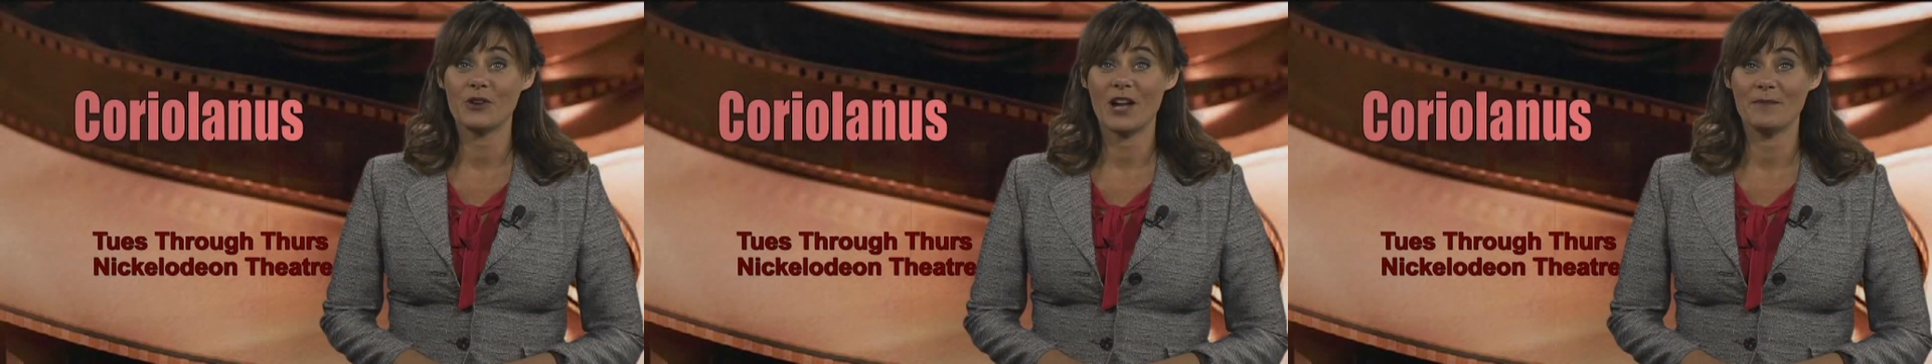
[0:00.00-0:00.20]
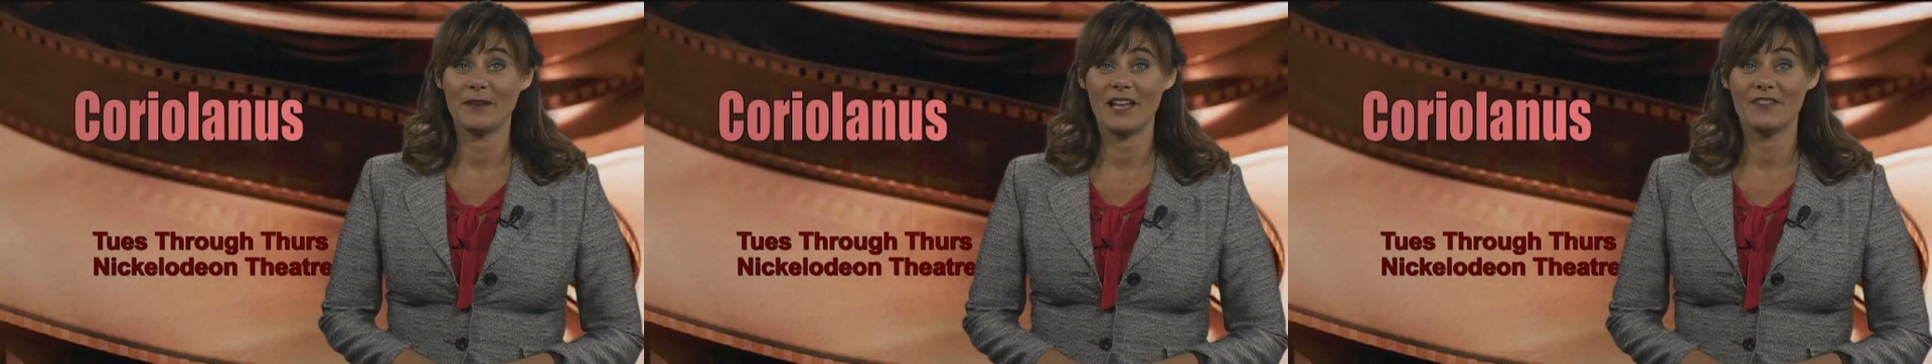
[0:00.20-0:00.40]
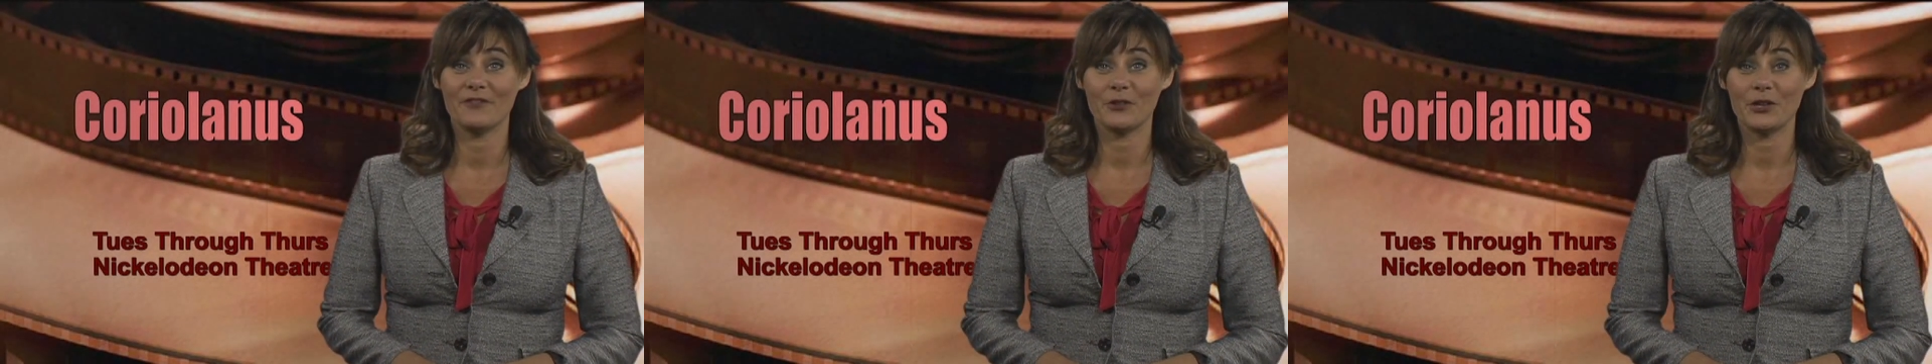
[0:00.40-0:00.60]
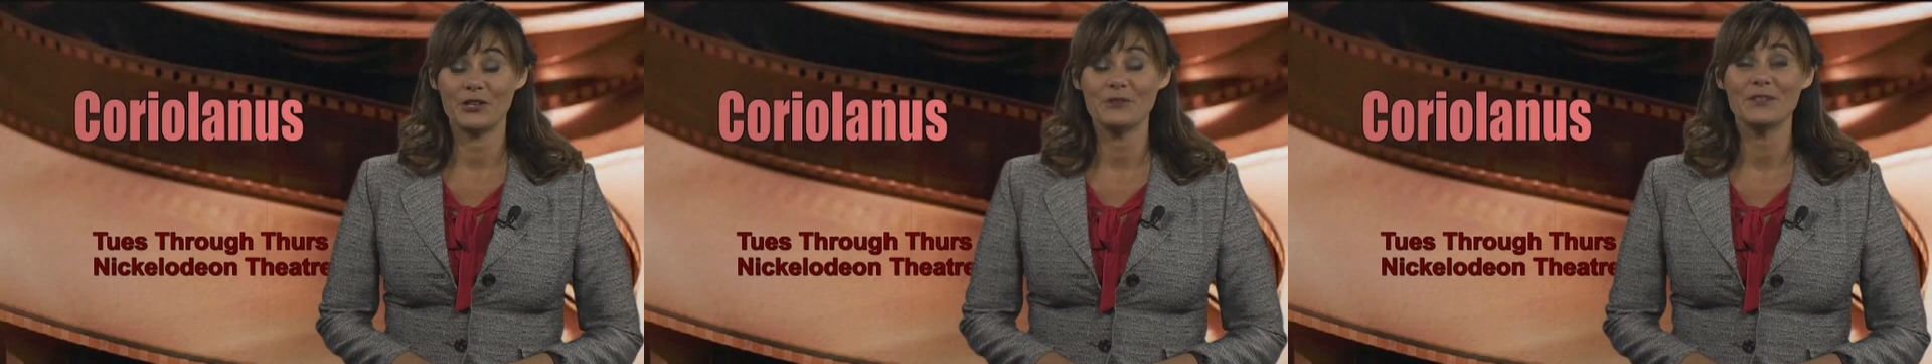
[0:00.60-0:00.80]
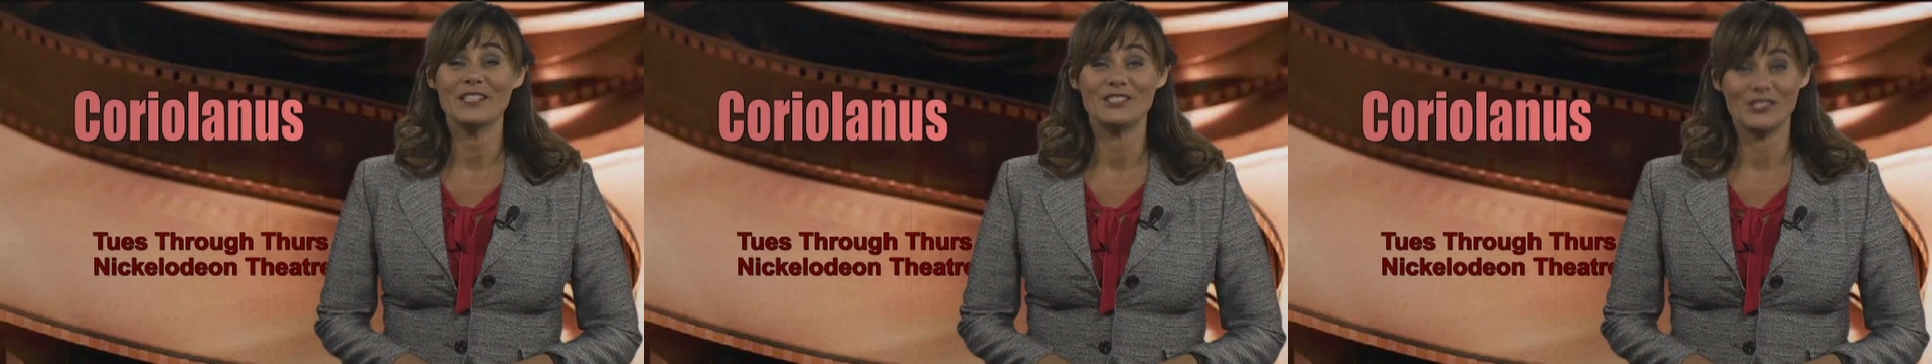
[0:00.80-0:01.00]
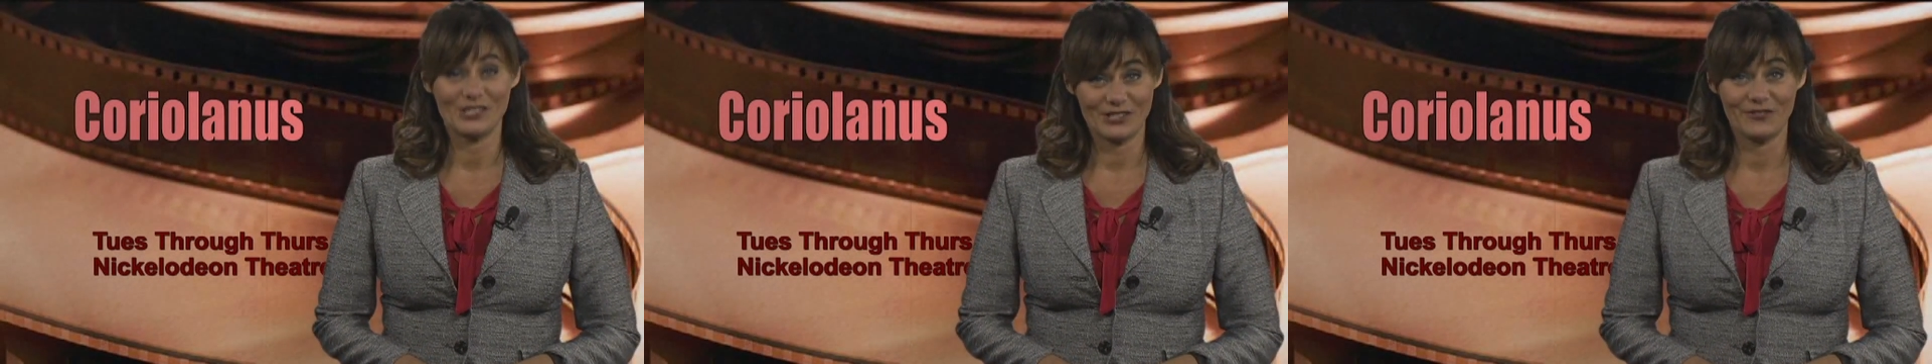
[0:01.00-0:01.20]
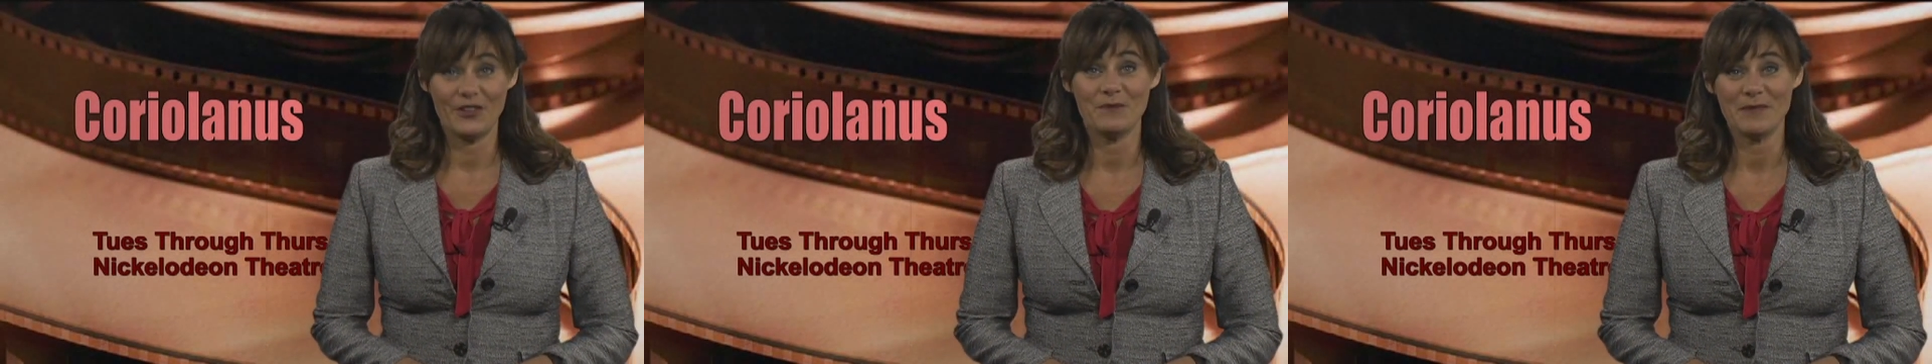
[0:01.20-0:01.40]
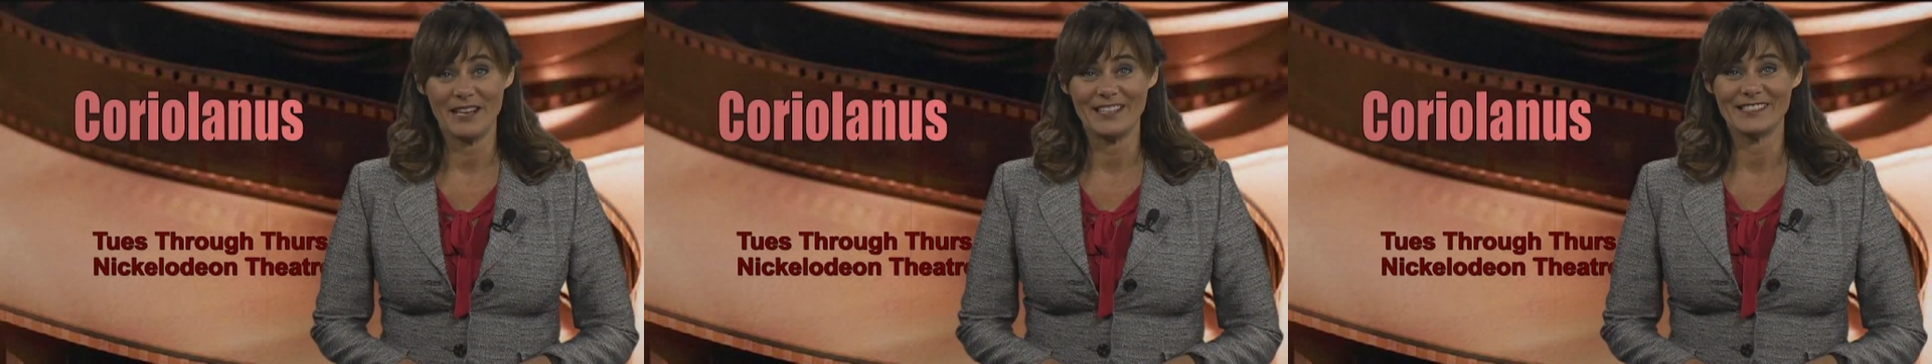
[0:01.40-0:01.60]
coming up for you in just a
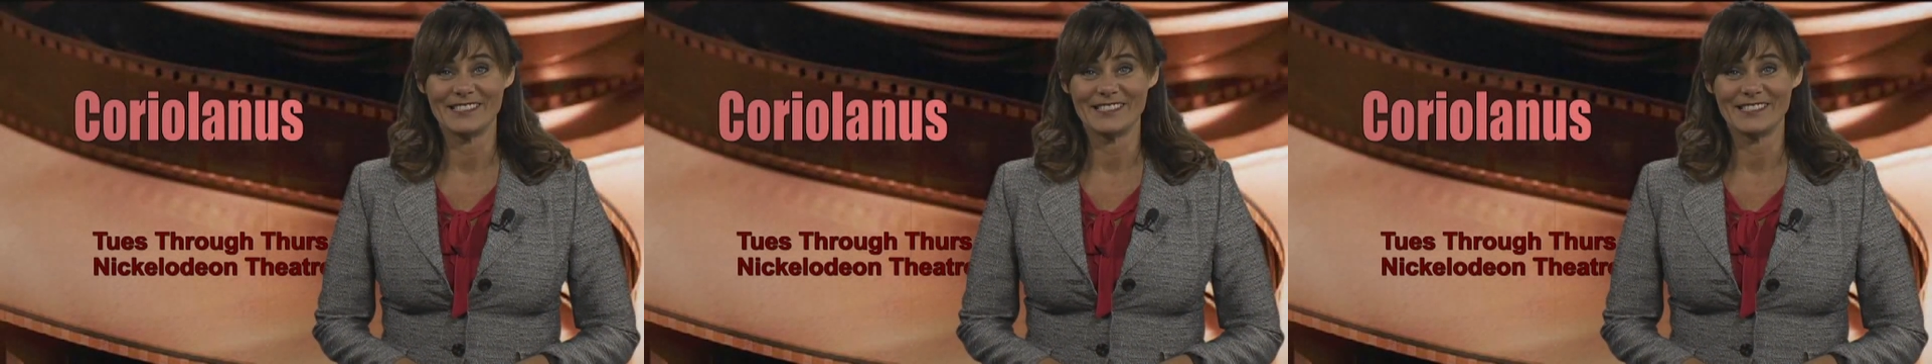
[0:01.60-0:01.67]
few minutes.